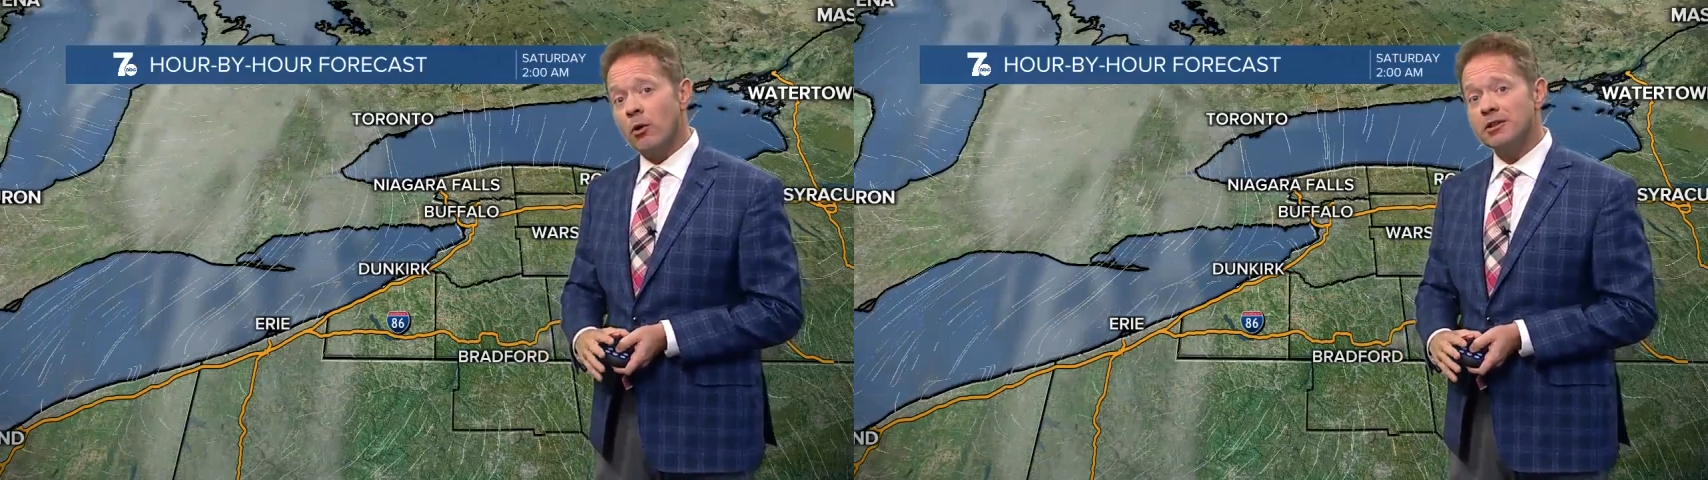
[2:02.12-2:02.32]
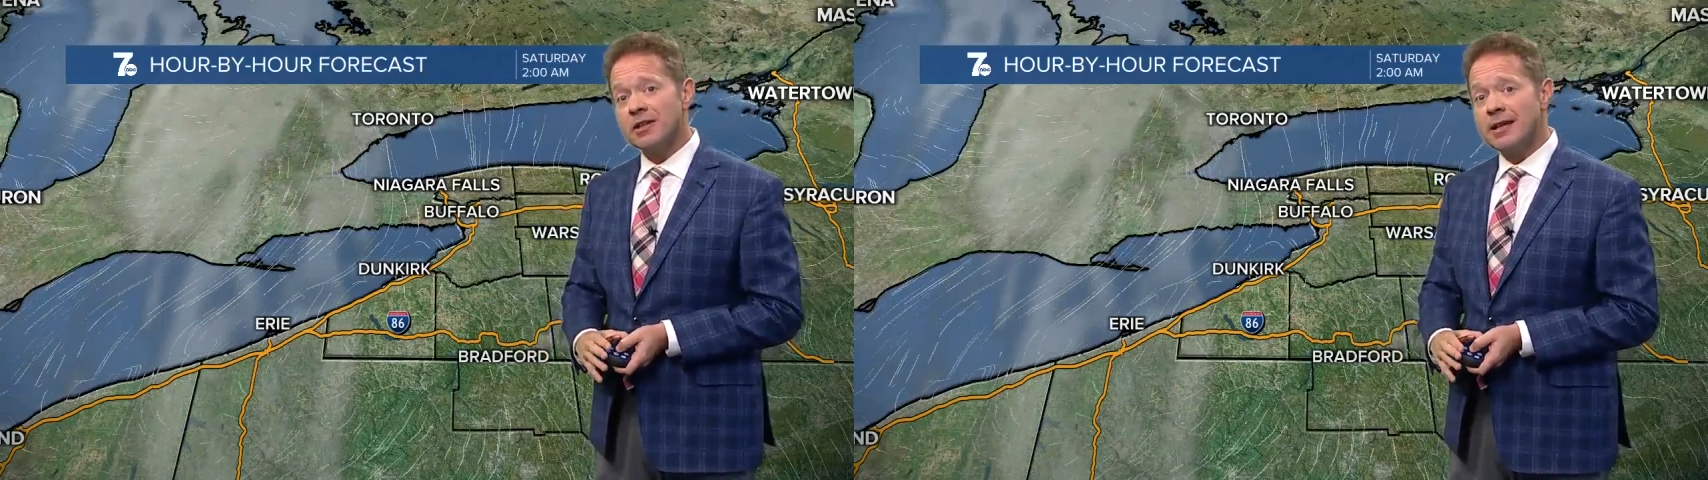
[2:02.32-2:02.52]

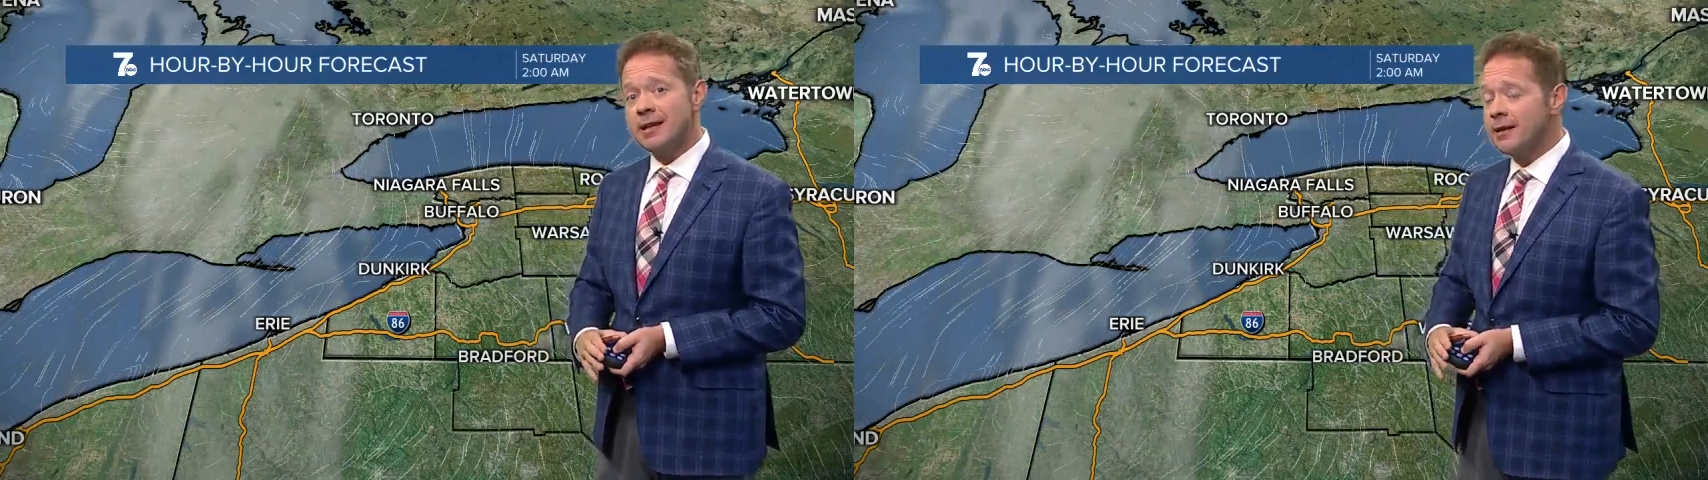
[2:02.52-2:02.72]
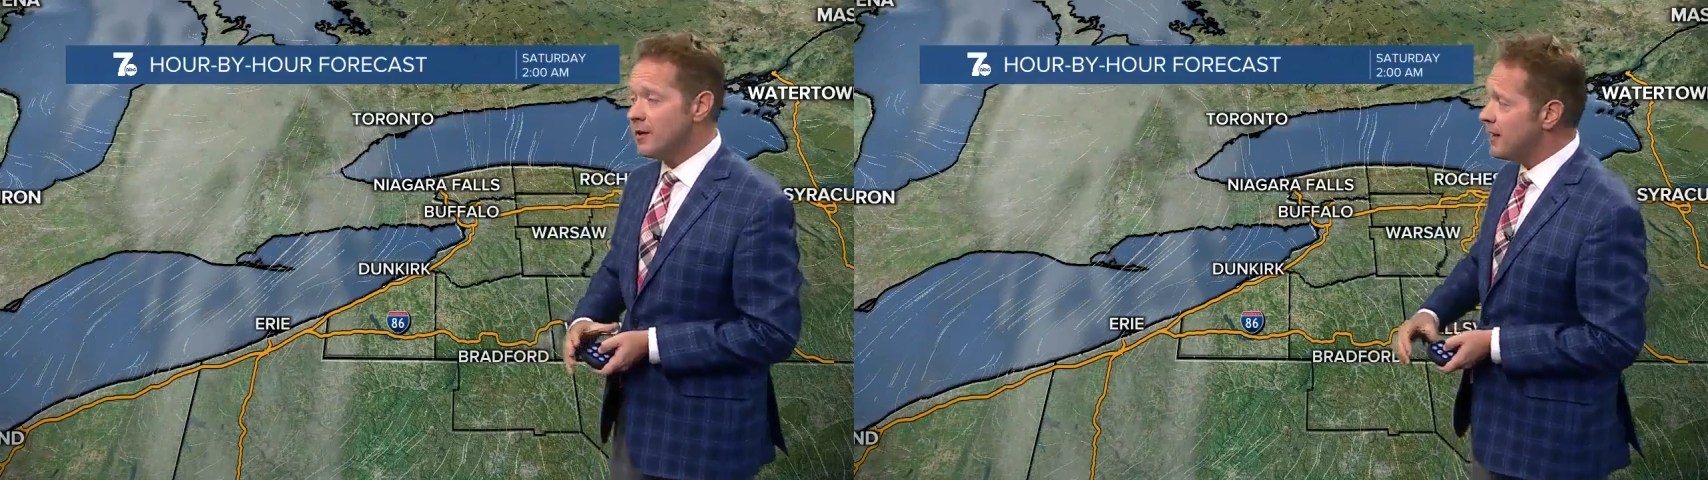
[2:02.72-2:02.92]
Once the
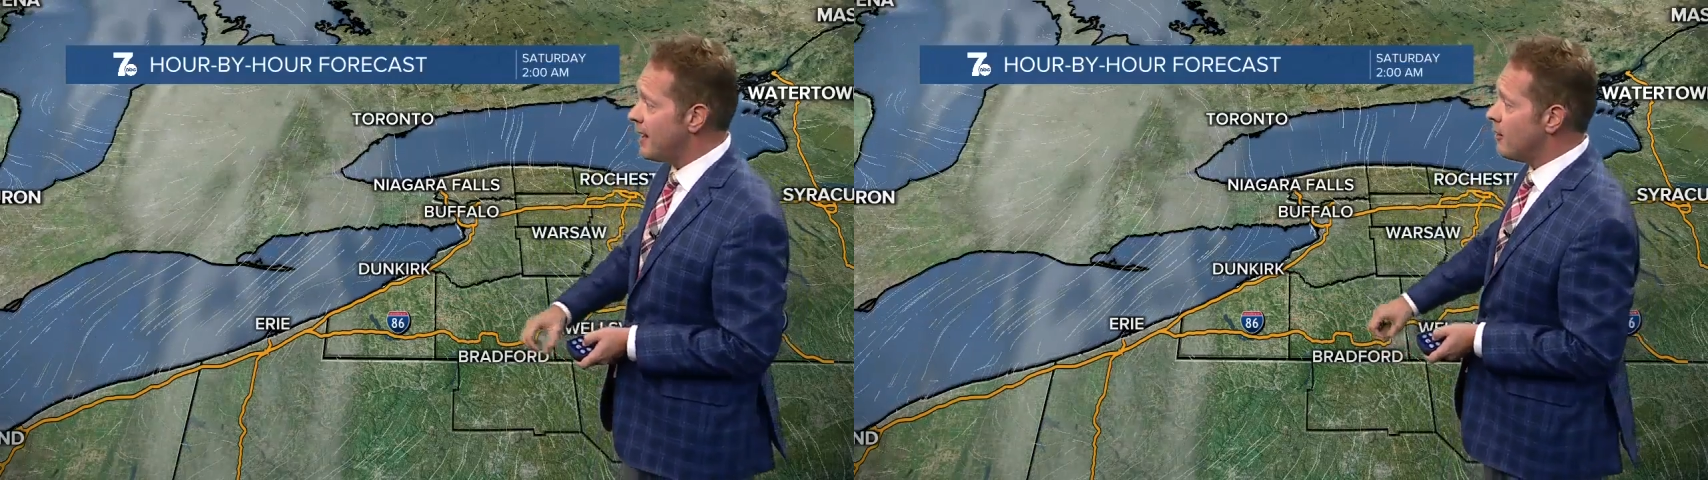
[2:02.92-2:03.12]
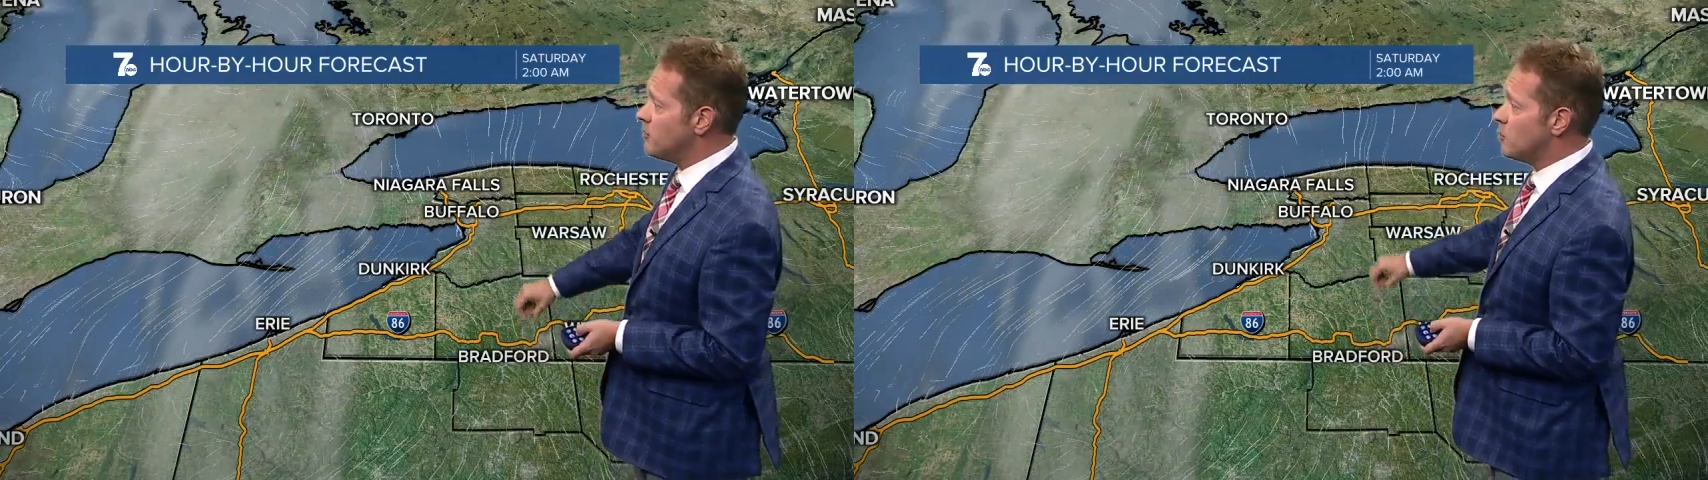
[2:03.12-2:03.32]
heating of the
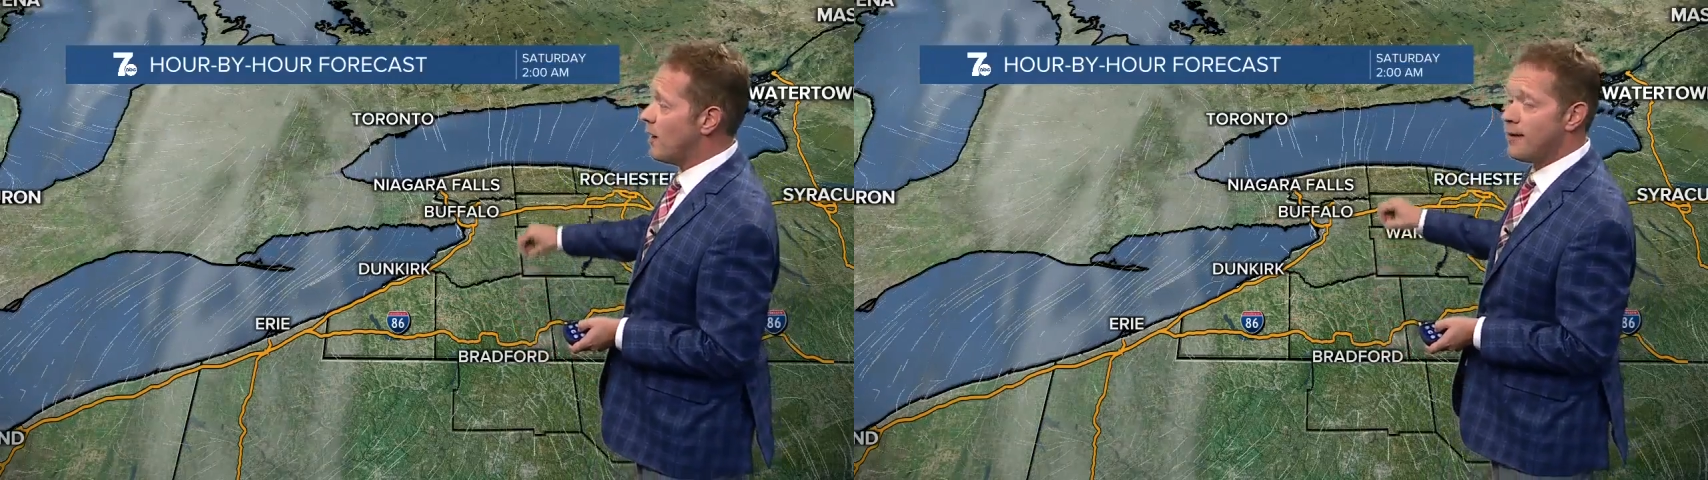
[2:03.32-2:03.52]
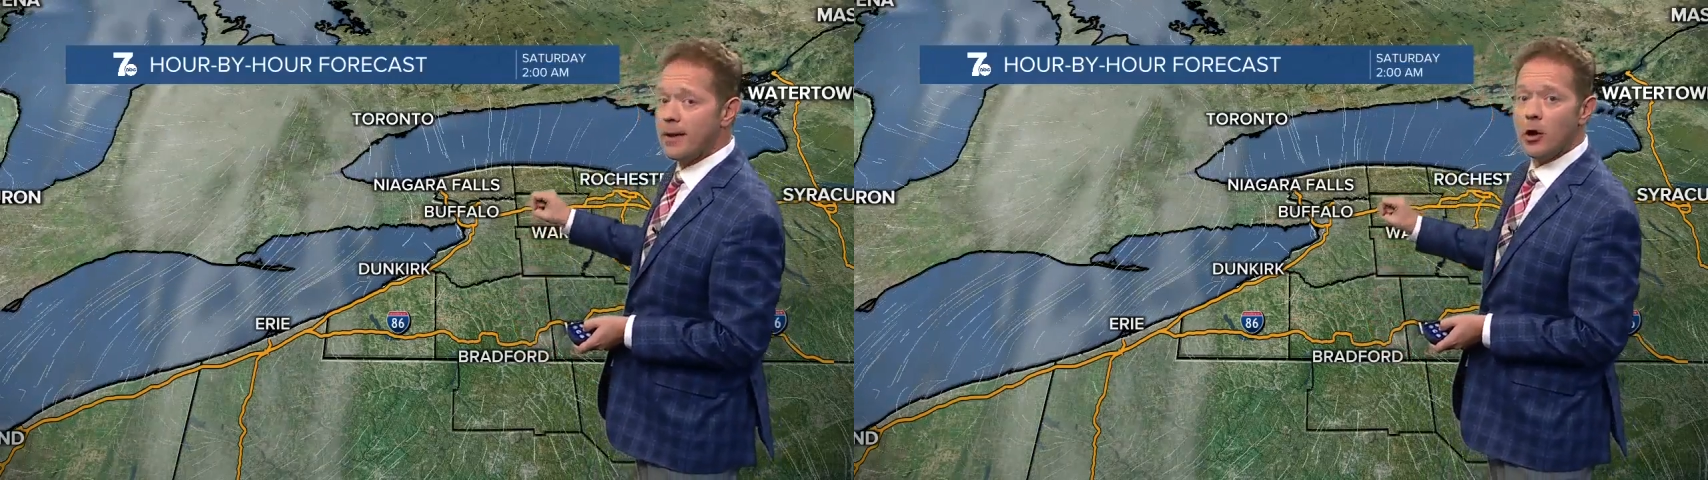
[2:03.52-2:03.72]
day goes
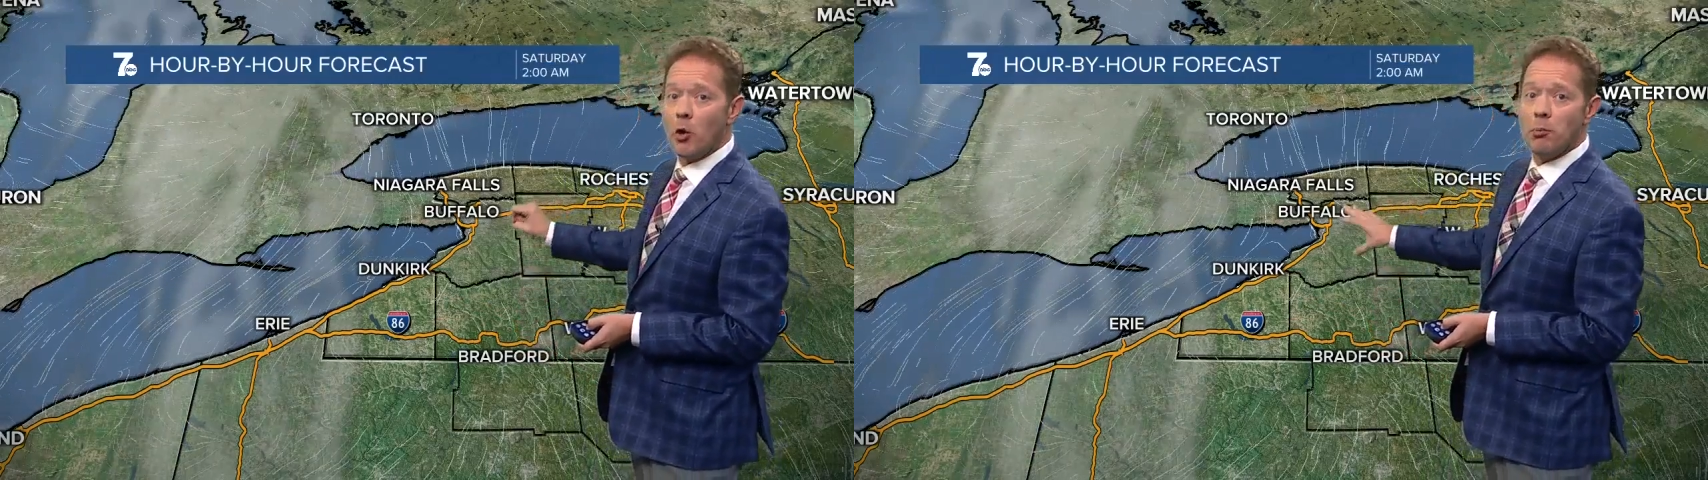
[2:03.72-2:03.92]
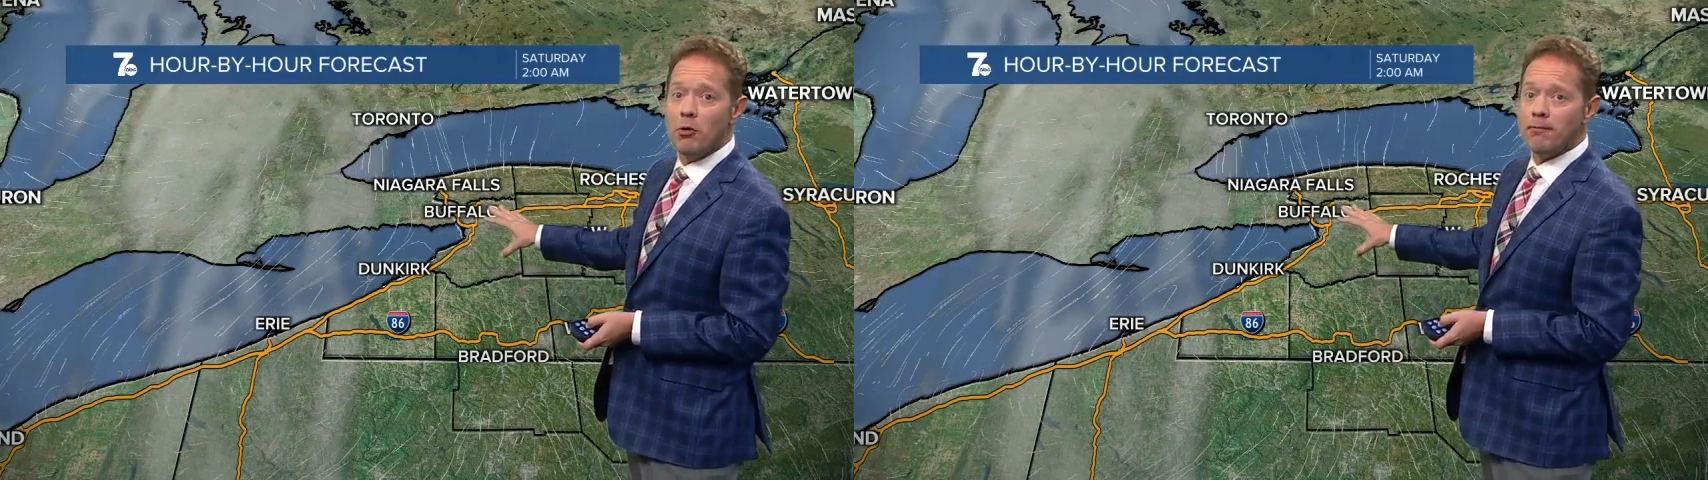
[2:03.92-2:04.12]
away, they
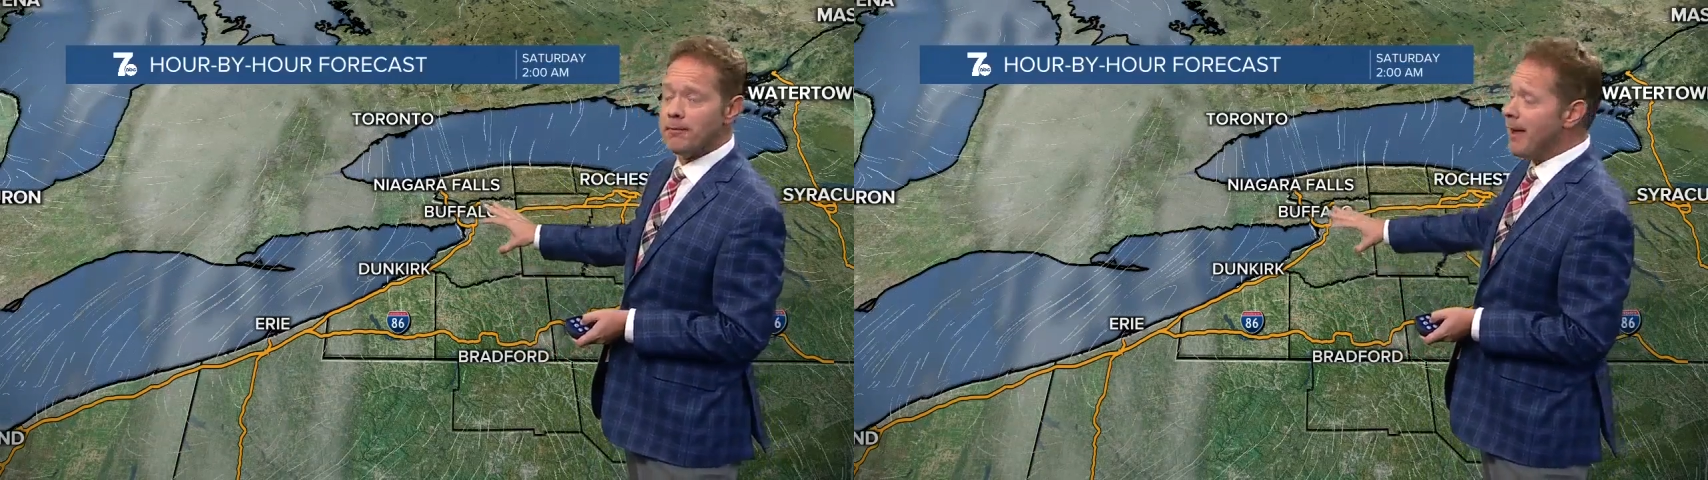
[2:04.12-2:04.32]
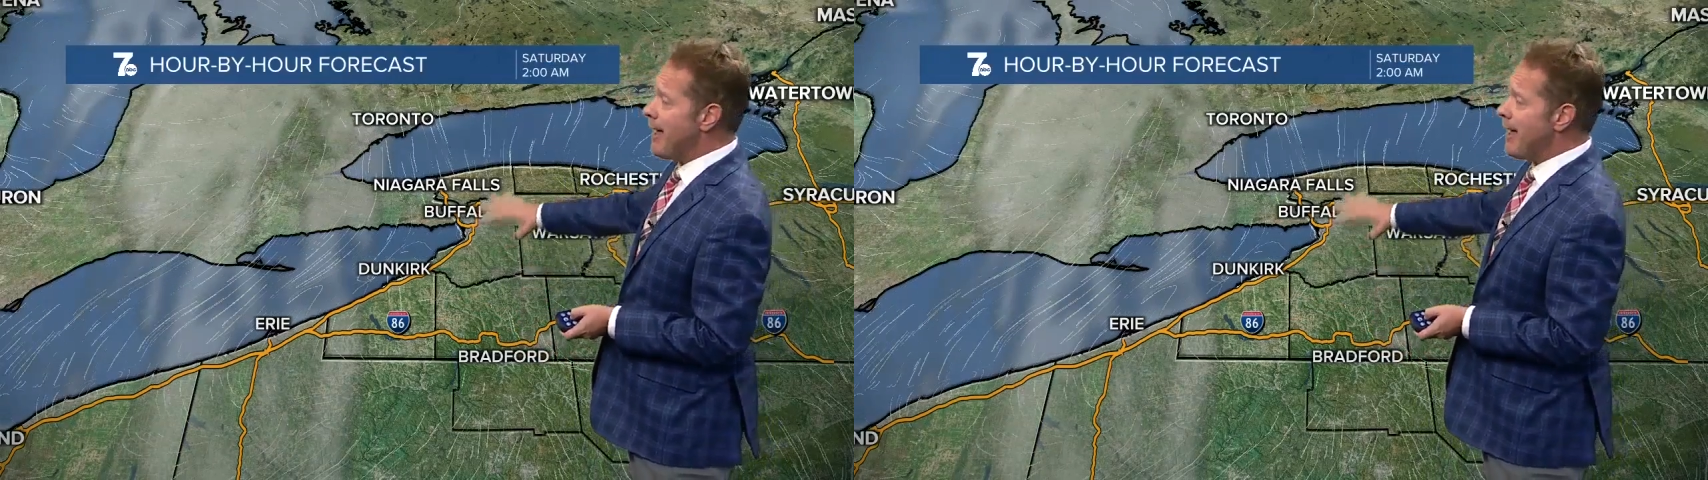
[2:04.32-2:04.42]
go poof,